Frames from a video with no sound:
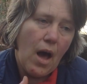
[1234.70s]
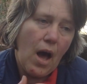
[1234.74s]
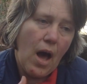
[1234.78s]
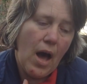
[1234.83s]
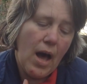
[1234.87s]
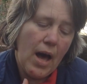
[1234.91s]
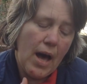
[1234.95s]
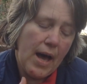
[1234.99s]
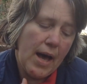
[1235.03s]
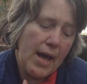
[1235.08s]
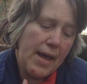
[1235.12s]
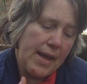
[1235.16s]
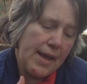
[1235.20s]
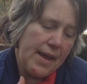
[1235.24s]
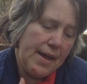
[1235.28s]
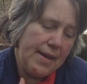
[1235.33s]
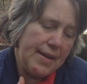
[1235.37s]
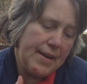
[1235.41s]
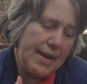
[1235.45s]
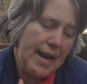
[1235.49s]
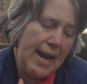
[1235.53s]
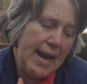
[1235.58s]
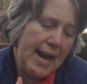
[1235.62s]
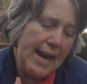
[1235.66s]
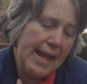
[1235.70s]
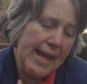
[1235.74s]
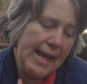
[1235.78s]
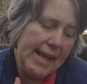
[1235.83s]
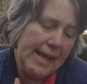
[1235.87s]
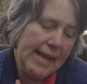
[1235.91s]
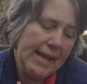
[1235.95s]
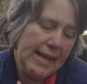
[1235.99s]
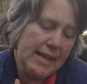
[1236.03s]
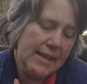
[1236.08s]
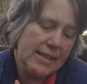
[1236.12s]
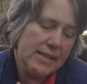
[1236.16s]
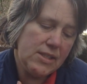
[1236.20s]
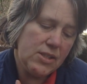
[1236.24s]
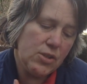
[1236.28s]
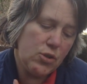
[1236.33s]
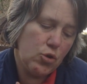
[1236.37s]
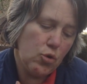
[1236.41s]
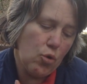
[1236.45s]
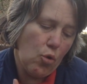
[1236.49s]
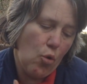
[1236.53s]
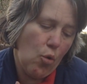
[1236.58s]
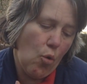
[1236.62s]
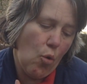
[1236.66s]
I
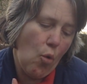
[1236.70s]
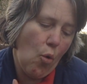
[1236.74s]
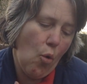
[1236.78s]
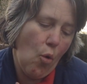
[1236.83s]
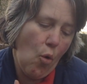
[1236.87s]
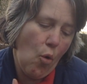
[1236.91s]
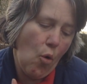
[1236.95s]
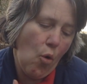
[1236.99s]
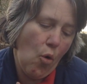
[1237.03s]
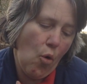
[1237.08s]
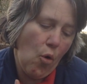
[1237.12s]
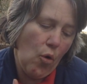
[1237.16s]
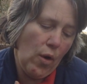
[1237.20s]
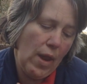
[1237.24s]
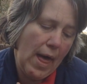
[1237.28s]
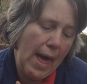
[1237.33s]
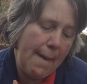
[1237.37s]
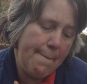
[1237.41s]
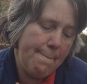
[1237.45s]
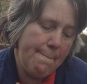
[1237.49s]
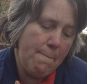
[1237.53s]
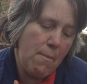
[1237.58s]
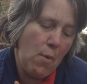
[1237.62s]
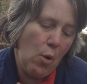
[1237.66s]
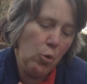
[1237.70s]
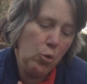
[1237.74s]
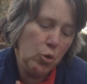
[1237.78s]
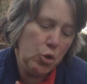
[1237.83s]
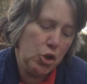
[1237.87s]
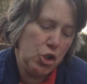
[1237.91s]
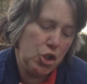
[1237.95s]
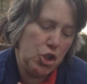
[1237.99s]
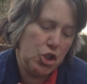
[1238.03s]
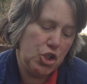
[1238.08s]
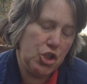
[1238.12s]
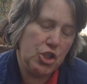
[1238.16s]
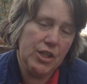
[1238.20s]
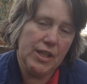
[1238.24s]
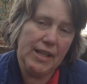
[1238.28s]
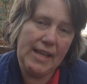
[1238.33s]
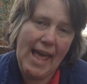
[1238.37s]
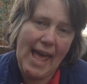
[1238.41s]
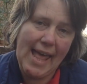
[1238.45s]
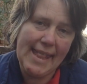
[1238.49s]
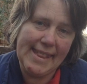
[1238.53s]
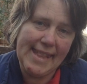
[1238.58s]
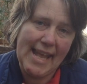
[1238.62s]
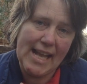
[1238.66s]
release all emotional
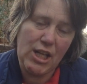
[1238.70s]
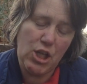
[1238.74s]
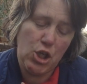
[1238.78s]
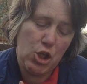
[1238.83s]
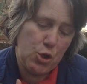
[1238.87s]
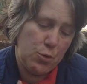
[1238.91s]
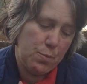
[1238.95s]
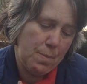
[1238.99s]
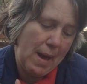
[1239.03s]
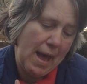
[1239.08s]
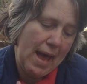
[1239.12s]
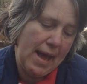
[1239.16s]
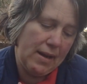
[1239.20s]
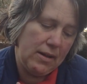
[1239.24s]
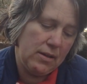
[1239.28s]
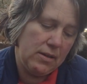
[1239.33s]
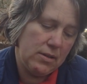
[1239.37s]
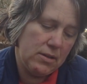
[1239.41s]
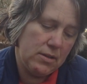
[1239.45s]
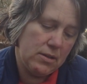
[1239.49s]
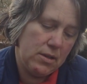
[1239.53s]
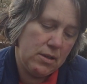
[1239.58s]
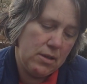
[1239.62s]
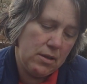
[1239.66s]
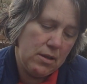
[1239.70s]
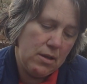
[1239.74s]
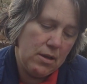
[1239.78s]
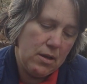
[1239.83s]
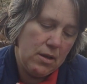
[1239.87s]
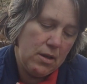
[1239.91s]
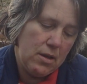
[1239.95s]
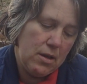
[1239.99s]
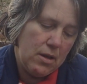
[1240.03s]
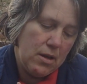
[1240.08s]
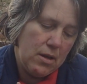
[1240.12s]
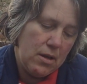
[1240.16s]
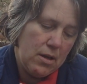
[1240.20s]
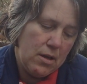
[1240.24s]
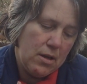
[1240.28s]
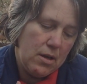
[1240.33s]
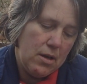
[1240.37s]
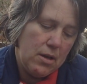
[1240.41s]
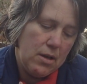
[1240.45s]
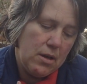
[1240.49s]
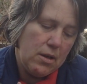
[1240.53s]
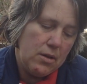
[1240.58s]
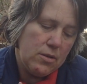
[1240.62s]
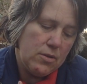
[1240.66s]
attachment
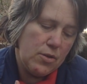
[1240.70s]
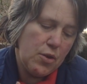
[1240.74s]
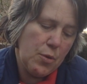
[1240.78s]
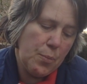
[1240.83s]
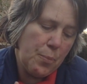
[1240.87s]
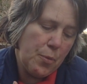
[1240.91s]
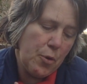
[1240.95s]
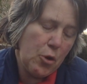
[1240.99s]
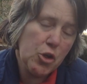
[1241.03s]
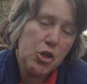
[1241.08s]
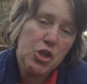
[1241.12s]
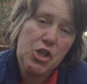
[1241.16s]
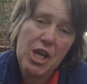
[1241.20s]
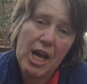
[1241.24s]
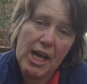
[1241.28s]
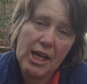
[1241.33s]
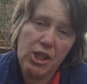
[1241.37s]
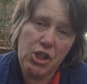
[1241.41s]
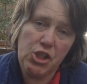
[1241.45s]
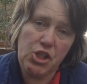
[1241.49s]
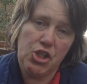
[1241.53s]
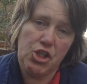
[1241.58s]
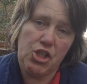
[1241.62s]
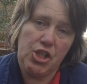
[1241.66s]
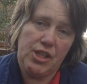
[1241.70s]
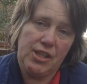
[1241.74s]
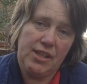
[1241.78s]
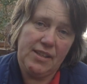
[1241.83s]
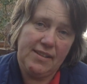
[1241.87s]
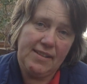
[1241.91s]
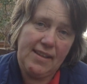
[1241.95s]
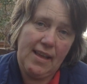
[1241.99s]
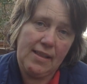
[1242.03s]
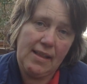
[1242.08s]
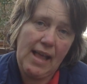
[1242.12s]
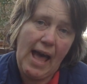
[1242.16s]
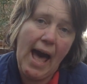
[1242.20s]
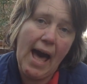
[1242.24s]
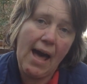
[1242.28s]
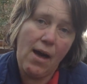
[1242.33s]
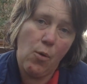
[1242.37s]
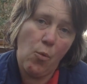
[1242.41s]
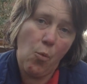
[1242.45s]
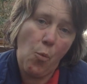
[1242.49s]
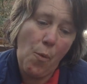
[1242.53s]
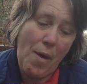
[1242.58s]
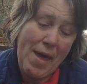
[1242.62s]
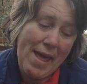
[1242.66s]
to the projection that
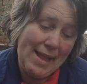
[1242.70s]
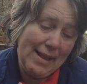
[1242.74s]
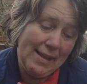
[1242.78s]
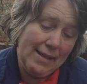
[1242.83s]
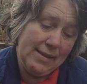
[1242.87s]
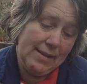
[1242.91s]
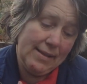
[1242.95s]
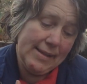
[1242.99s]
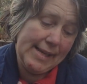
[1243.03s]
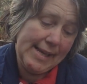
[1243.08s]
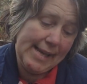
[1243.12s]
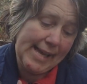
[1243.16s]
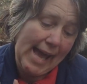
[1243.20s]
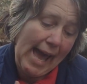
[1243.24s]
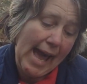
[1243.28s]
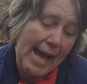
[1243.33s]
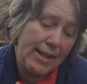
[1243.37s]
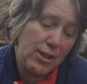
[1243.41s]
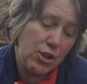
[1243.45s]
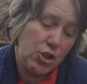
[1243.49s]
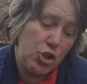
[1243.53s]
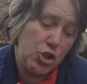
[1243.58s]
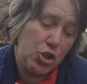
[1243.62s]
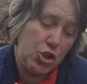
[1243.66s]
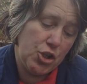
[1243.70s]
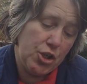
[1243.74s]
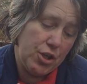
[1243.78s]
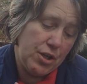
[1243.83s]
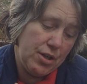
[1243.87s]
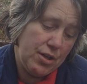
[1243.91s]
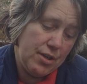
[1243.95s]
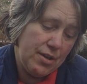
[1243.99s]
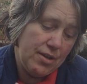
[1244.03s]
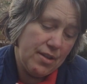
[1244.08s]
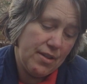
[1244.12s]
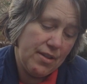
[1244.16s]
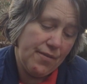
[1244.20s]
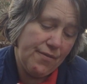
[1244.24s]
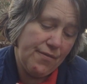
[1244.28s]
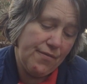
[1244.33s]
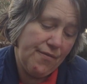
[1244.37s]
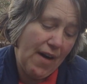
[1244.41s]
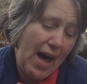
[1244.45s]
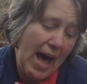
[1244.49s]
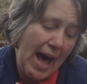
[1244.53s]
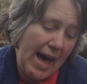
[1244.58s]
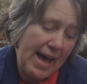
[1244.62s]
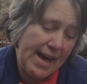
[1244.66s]
I will catch the
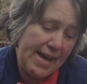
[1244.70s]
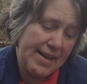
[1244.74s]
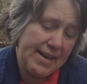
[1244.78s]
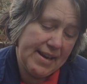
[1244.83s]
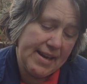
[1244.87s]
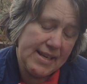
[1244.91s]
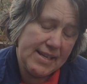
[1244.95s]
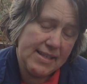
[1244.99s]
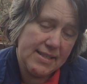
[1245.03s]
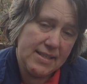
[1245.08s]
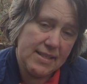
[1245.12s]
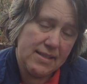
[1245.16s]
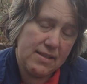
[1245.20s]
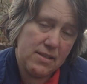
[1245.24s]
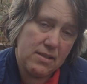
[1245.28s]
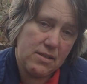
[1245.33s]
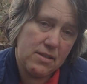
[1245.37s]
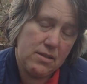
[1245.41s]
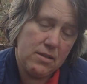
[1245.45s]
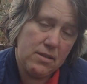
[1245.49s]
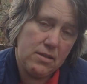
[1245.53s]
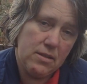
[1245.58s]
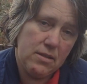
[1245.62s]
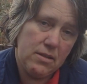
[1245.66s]
virus